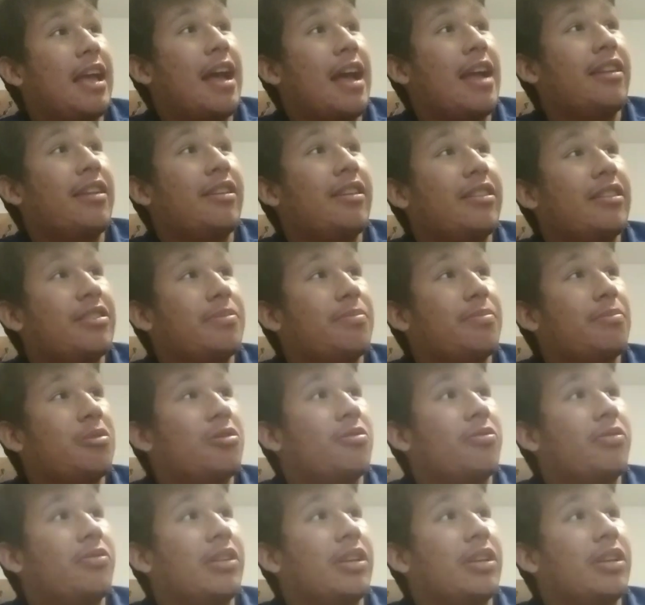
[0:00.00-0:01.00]
end of this
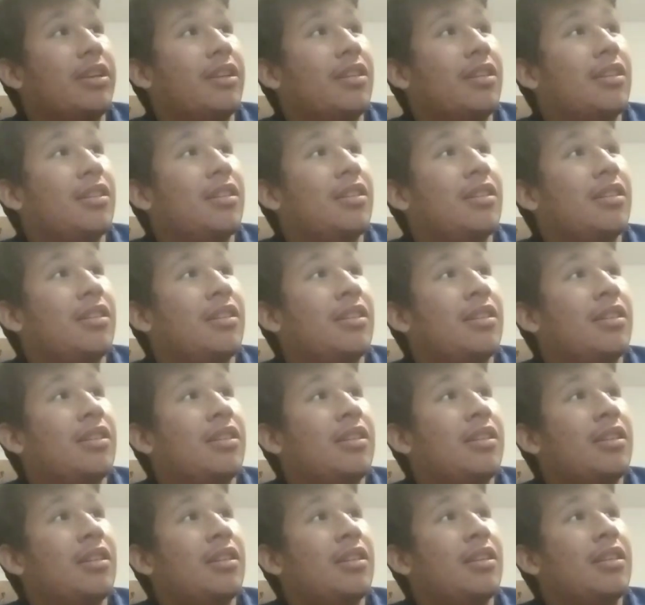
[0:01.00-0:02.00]
movie,
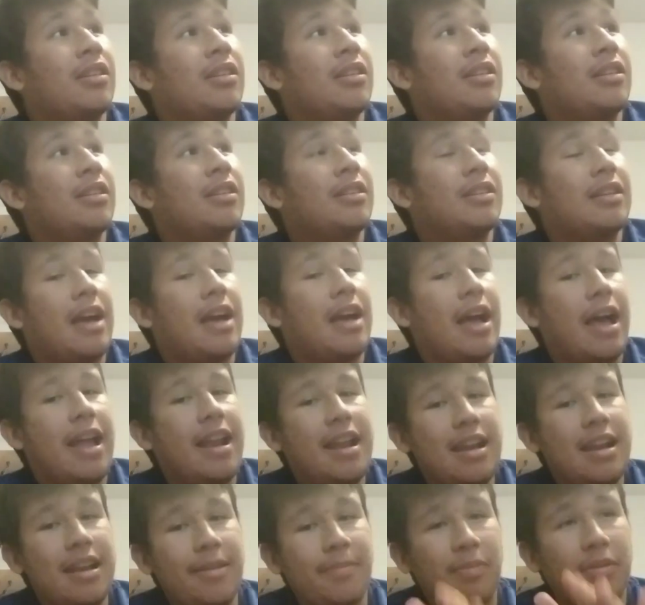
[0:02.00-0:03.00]
and
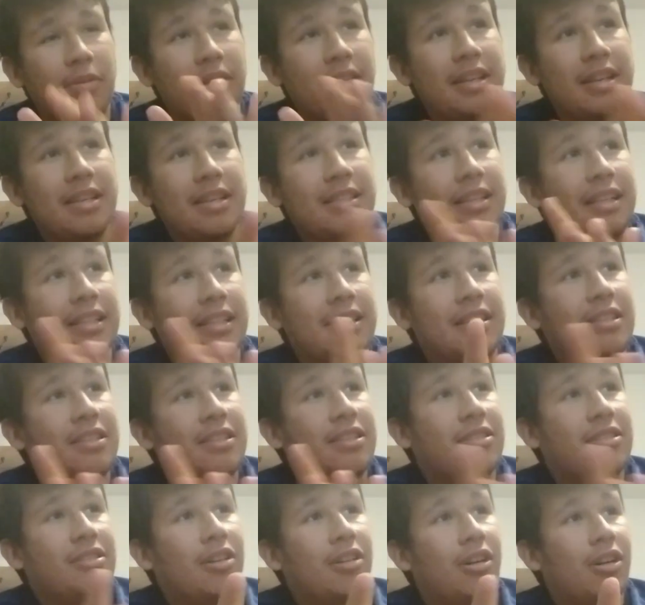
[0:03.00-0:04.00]
then it plays like this
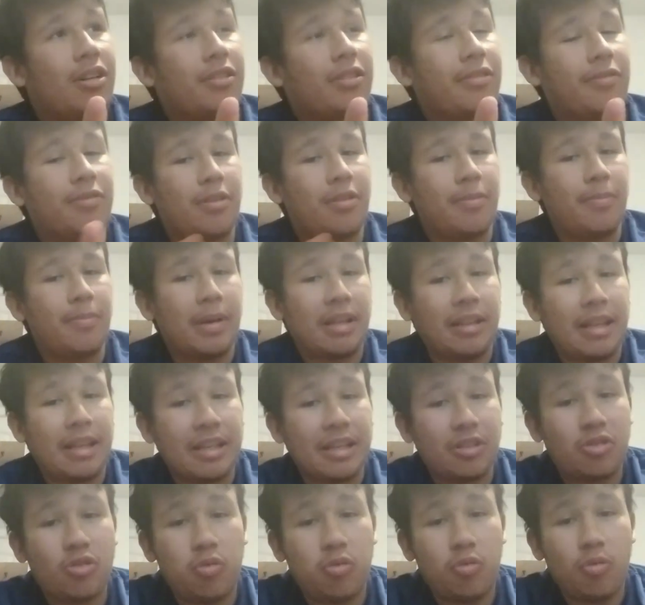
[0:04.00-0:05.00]
song for about
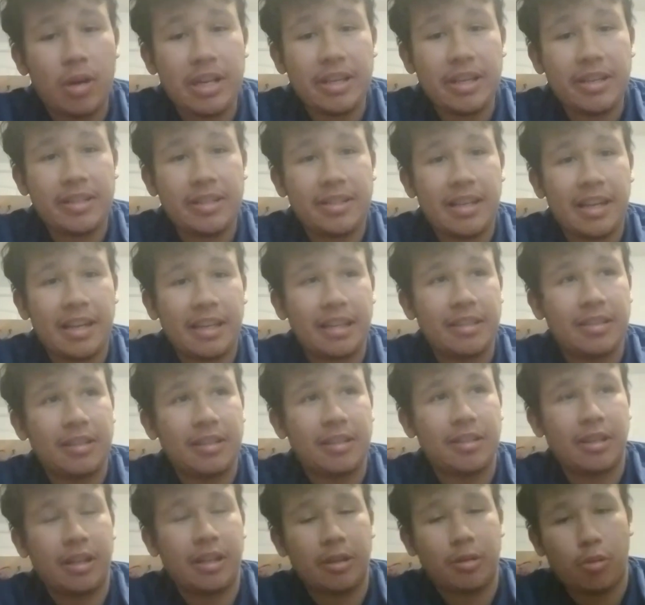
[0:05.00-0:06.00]
like 20 seconds, and
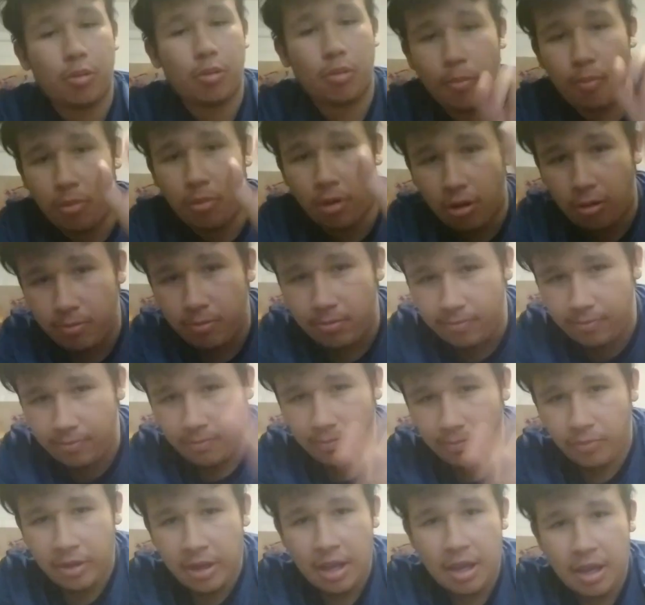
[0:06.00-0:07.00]
they're like, oh, bro.
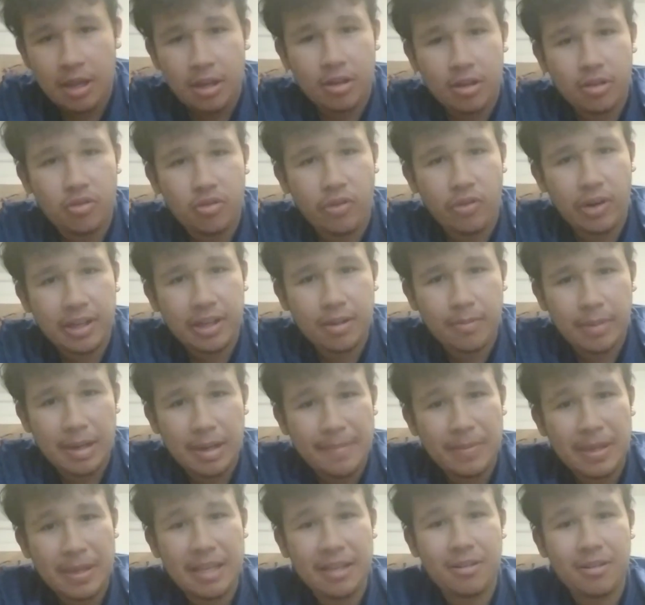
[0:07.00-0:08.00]
Directed by
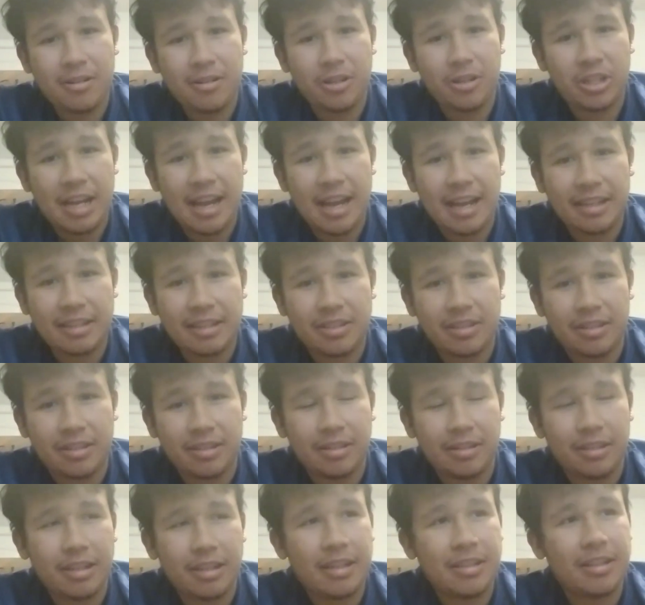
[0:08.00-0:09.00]
Peter Jackson.
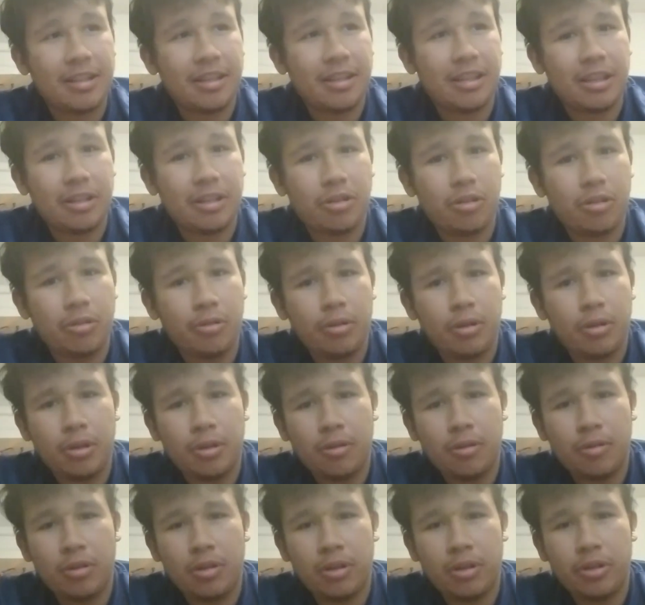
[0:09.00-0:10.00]
And it's not like do
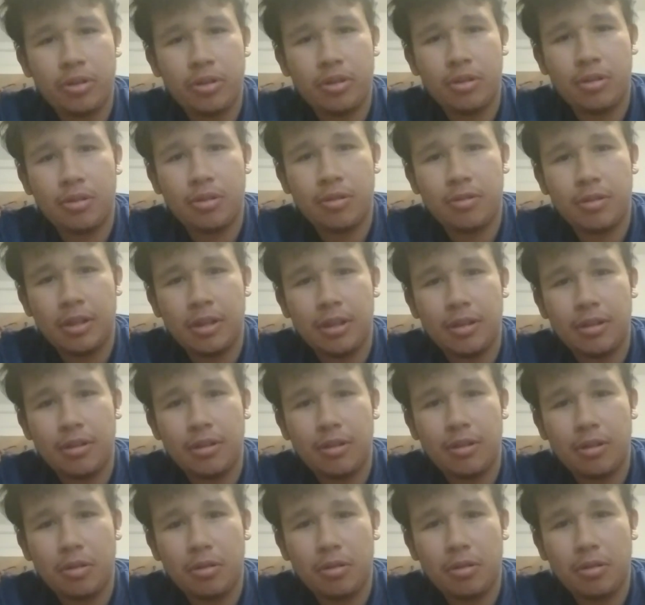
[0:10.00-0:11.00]
do do
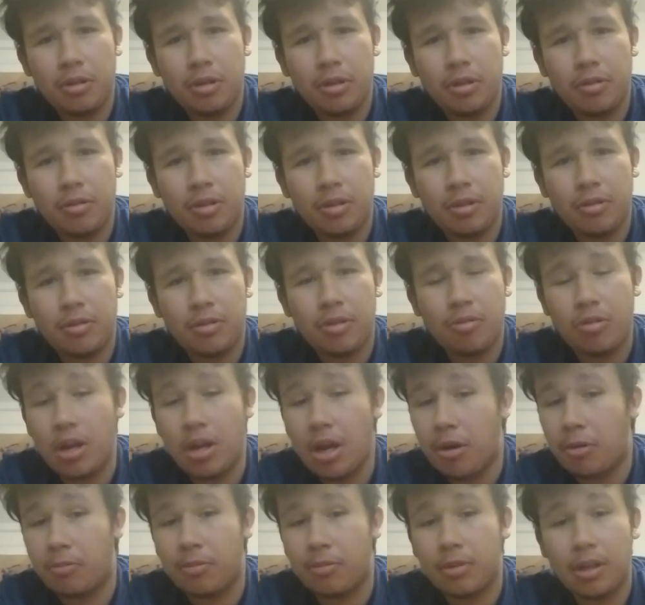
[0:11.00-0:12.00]
do do do.
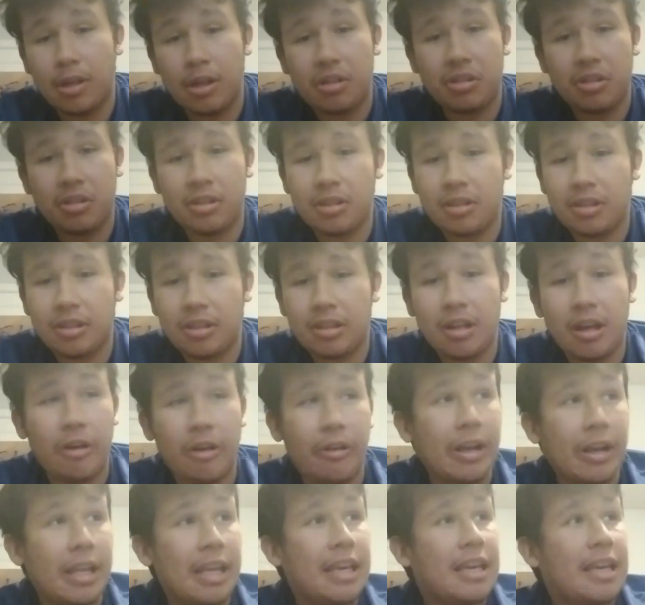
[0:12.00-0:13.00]
No, no, no, no, no, no.
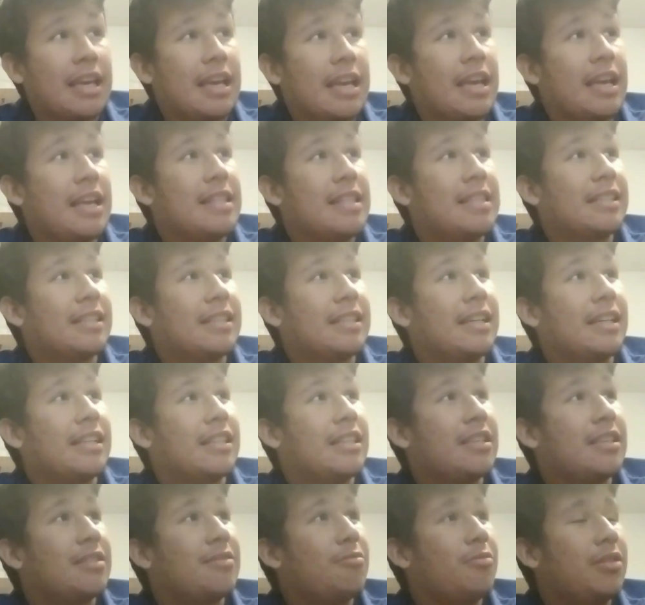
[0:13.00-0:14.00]
It's like
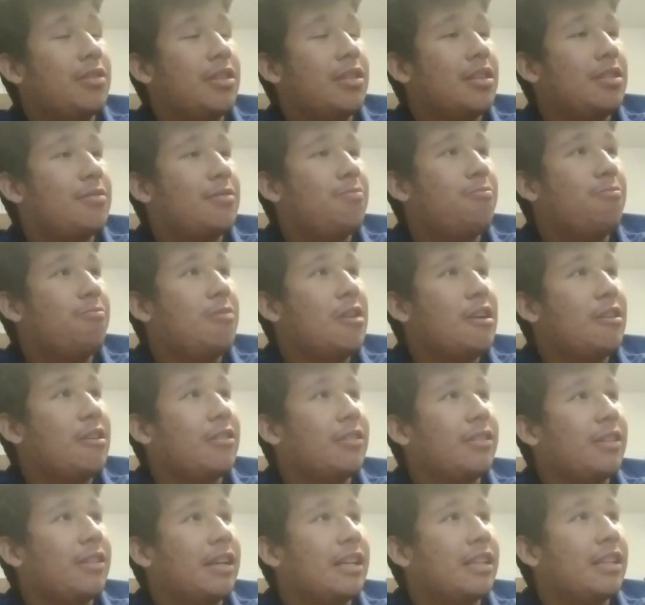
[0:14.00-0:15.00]
this weird
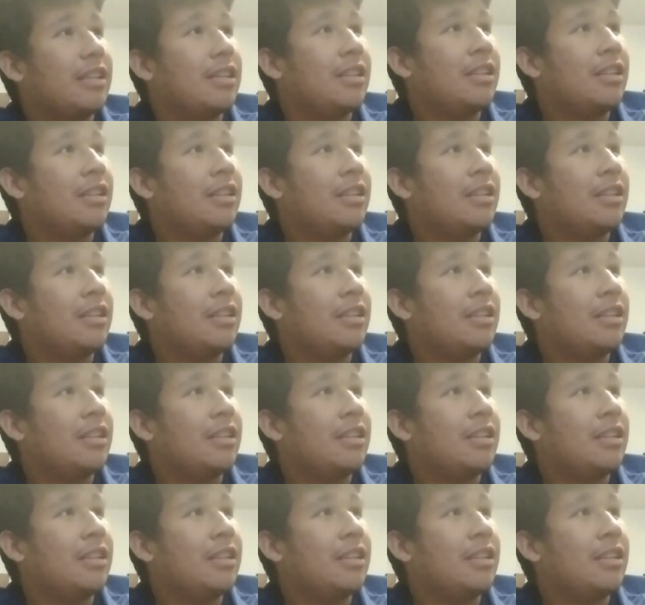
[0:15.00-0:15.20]
like